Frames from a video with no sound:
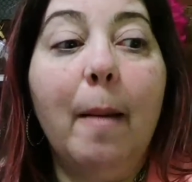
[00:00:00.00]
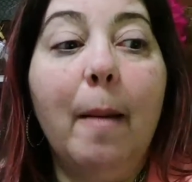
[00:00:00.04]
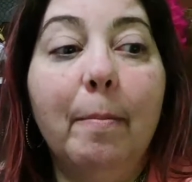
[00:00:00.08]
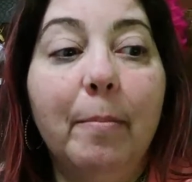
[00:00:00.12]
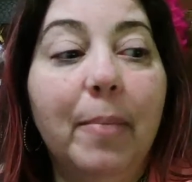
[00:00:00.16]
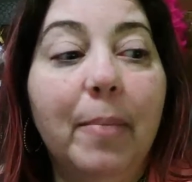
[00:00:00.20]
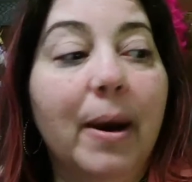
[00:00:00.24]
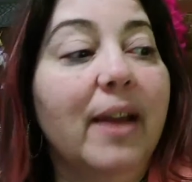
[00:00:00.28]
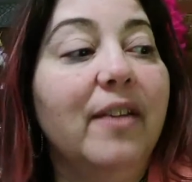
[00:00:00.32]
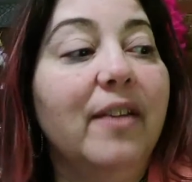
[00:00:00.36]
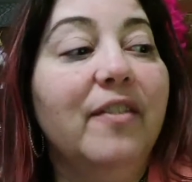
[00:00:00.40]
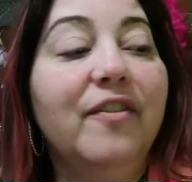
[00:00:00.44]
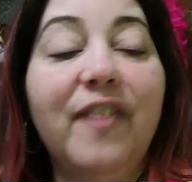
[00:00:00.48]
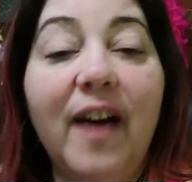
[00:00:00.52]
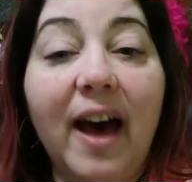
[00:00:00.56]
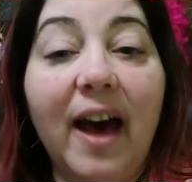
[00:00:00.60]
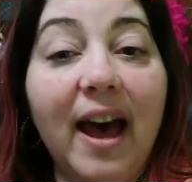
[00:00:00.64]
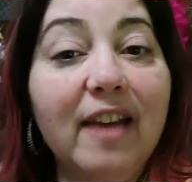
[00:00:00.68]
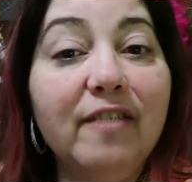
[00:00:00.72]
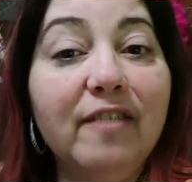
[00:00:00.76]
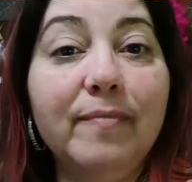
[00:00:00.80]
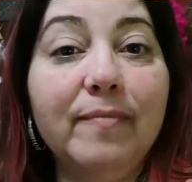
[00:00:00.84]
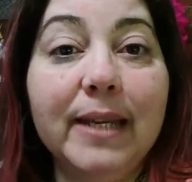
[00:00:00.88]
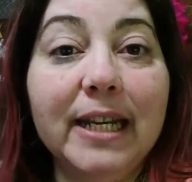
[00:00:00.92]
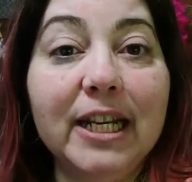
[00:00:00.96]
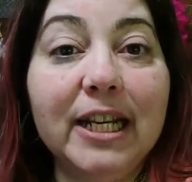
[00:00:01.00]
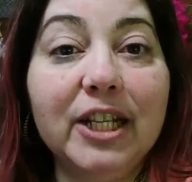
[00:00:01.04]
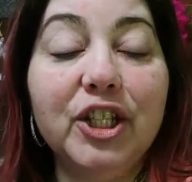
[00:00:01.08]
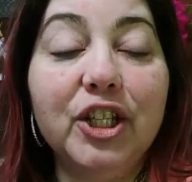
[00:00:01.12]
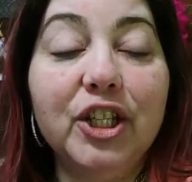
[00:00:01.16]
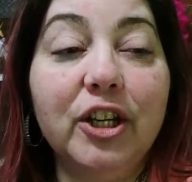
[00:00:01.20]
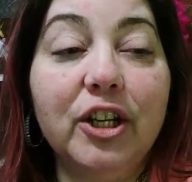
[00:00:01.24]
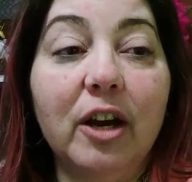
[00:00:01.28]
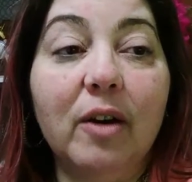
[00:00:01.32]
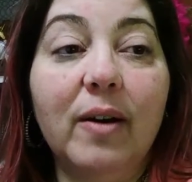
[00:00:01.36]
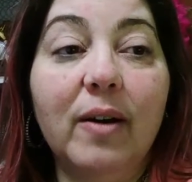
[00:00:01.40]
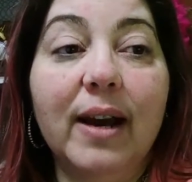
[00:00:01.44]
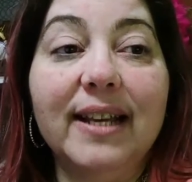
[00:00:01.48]
But 5 minutes
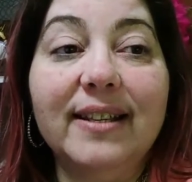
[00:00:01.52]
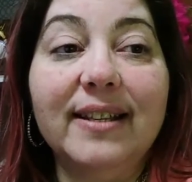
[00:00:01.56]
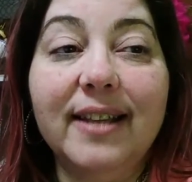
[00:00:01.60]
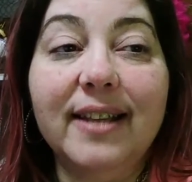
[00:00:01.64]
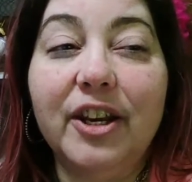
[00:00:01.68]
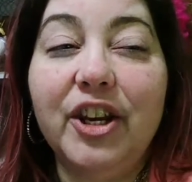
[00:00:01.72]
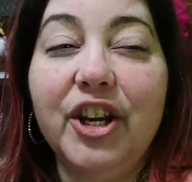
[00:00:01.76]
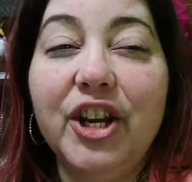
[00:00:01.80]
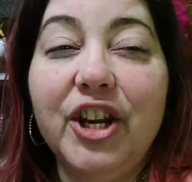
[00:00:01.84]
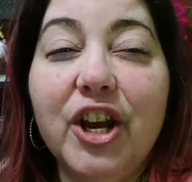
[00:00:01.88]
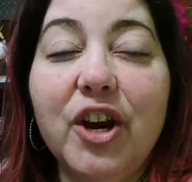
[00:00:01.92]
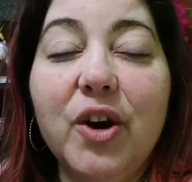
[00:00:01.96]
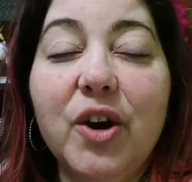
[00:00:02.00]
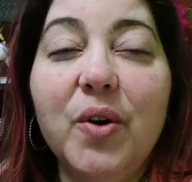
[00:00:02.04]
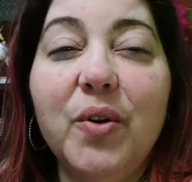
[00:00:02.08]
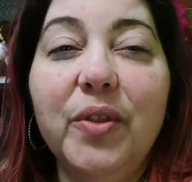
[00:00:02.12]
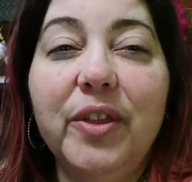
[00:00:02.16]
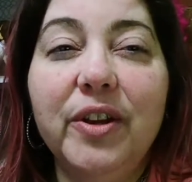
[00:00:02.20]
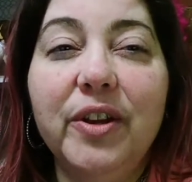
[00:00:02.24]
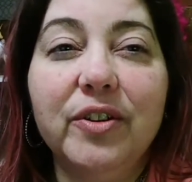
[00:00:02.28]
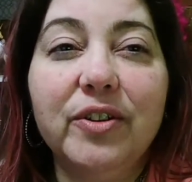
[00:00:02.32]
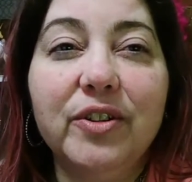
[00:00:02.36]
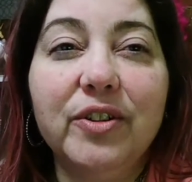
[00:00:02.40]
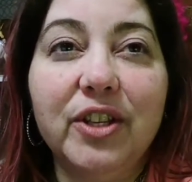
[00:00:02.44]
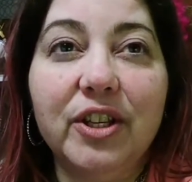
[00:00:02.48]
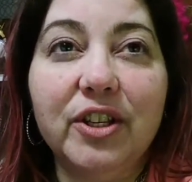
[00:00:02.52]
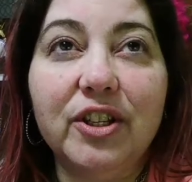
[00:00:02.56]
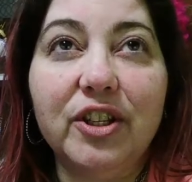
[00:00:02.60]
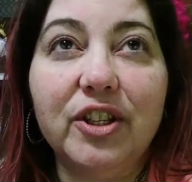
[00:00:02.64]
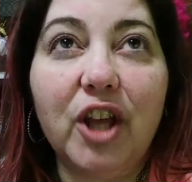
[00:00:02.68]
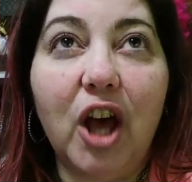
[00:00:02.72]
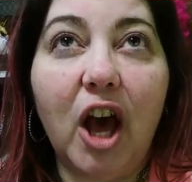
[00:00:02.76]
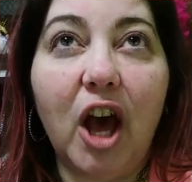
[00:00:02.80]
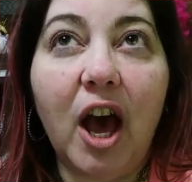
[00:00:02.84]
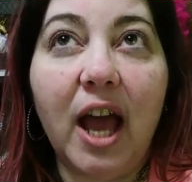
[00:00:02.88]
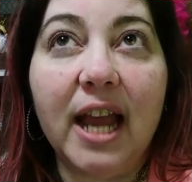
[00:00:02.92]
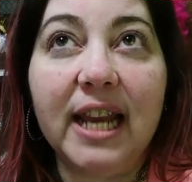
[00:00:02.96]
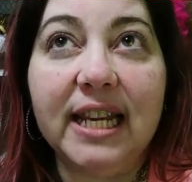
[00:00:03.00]
ago, I said, there's this
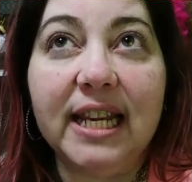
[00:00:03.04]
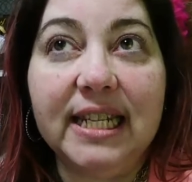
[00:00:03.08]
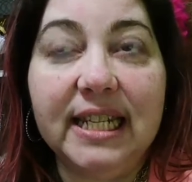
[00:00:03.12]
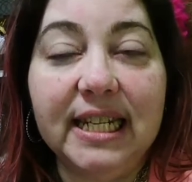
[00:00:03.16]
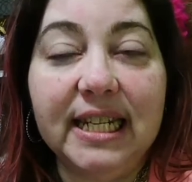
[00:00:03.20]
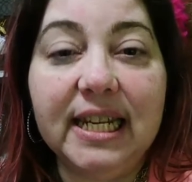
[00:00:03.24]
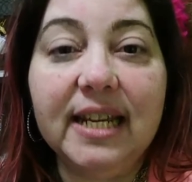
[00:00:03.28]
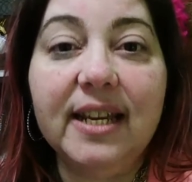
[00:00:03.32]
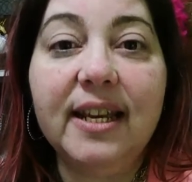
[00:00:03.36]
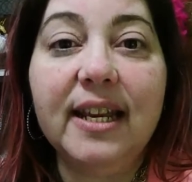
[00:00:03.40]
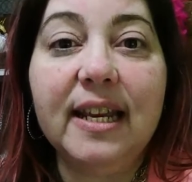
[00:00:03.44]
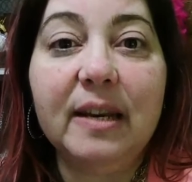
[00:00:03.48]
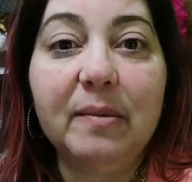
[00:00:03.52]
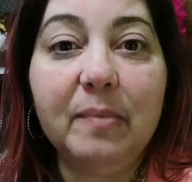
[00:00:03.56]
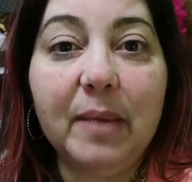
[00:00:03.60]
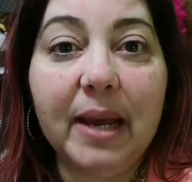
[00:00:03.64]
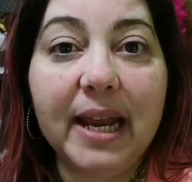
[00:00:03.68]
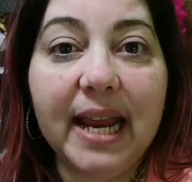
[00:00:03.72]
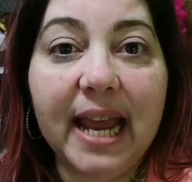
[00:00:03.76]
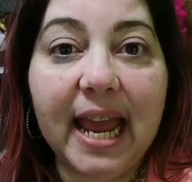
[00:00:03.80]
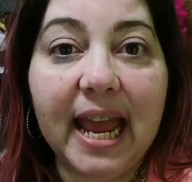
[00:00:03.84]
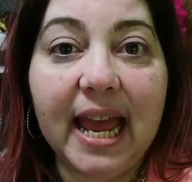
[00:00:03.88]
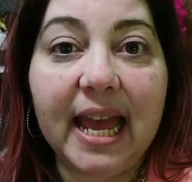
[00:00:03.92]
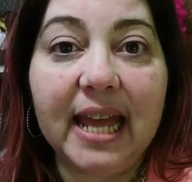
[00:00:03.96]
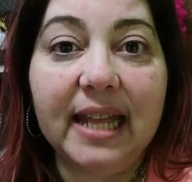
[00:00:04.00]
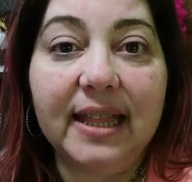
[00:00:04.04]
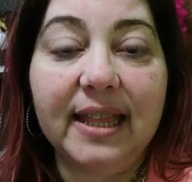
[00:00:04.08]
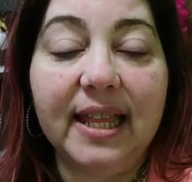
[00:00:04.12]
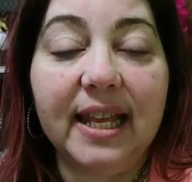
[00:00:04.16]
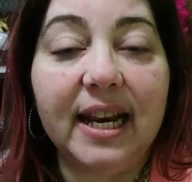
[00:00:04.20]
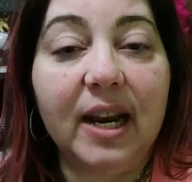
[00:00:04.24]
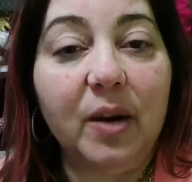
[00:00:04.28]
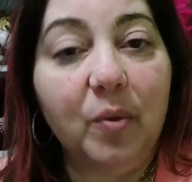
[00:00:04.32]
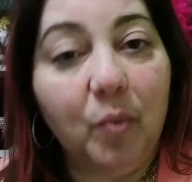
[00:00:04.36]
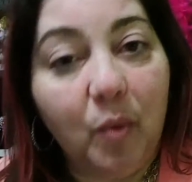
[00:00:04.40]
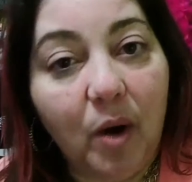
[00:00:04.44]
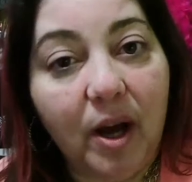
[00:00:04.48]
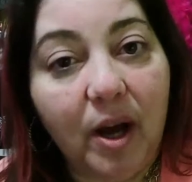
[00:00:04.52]
idea in my head that
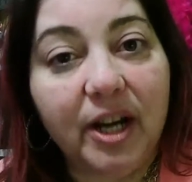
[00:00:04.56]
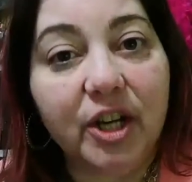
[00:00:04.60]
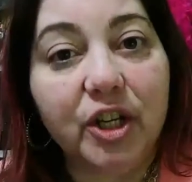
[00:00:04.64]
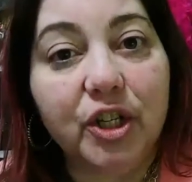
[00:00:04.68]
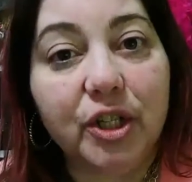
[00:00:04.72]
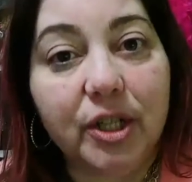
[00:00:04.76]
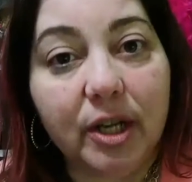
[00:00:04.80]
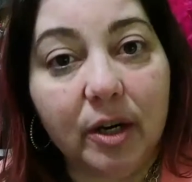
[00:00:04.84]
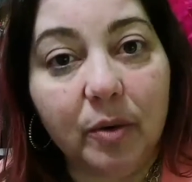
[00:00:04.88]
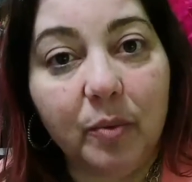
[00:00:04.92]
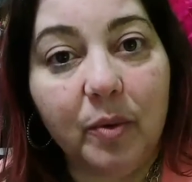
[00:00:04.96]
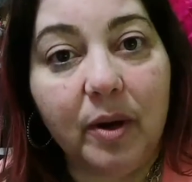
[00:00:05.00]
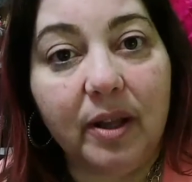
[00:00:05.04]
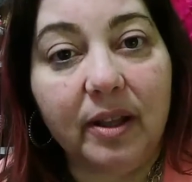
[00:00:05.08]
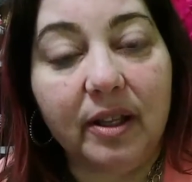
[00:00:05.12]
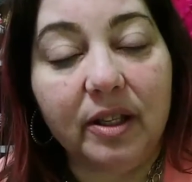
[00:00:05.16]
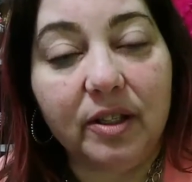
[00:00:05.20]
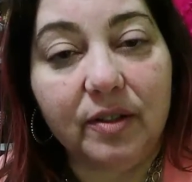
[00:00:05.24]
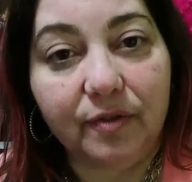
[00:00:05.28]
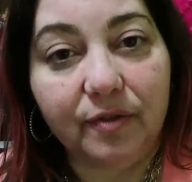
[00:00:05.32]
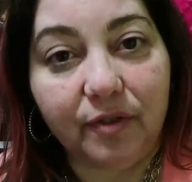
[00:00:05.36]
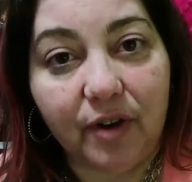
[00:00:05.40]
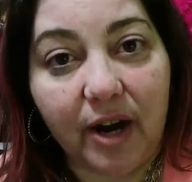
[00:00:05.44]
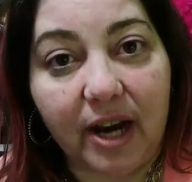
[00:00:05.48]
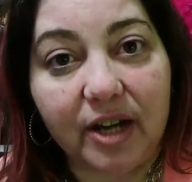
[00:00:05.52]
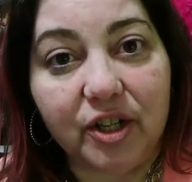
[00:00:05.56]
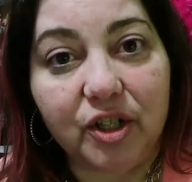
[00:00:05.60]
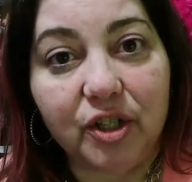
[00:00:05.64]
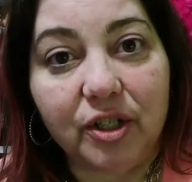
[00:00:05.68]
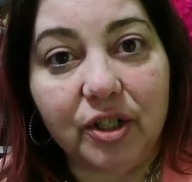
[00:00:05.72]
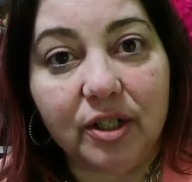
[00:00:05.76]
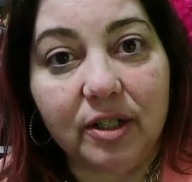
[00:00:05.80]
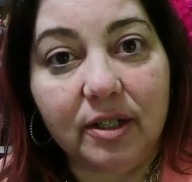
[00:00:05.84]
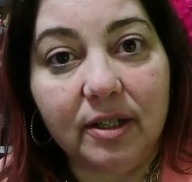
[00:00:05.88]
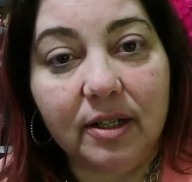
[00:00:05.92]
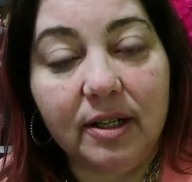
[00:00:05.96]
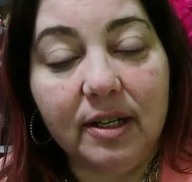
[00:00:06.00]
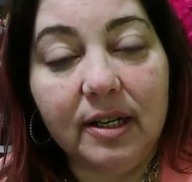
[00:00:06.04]
I want to share while it's
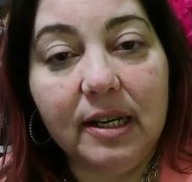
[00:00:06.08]
fresh.